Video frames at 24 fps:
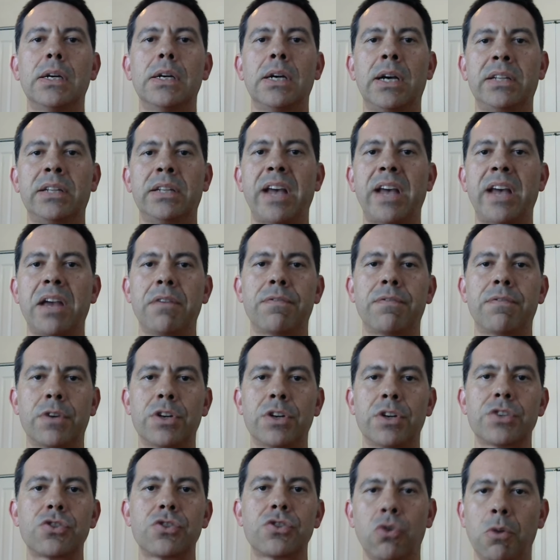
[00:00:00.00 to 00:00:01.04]
a
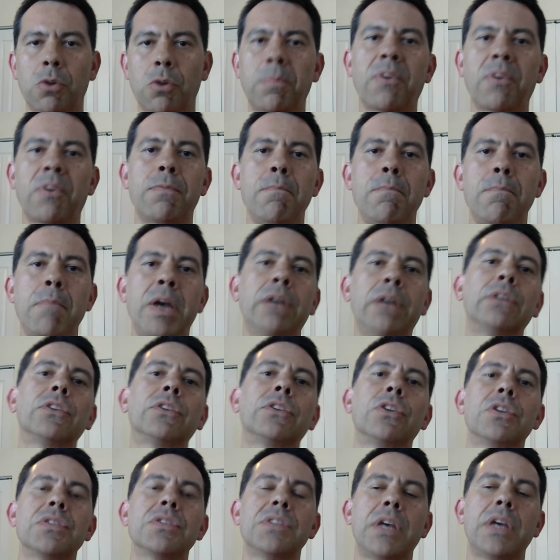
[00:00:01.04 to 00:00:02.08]
diverse group of
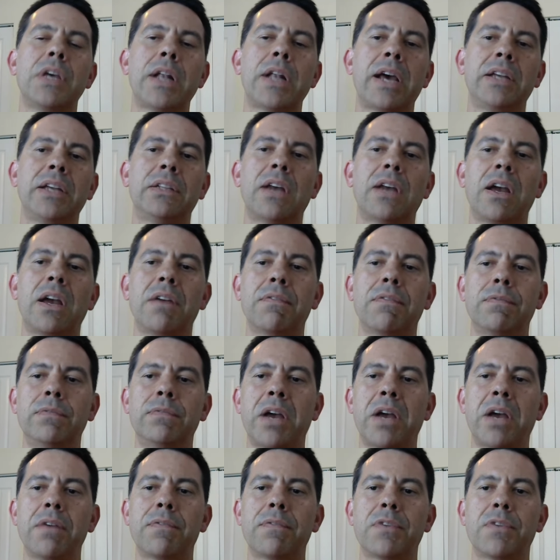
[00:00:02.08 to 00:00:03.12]
mentors and i
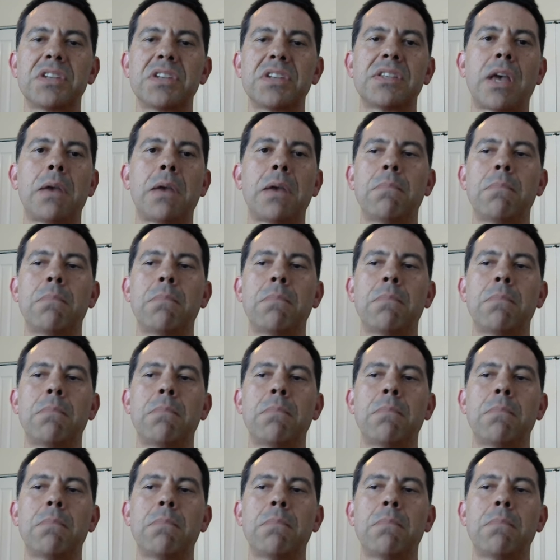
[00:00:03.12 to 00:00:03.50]
di- diverse I,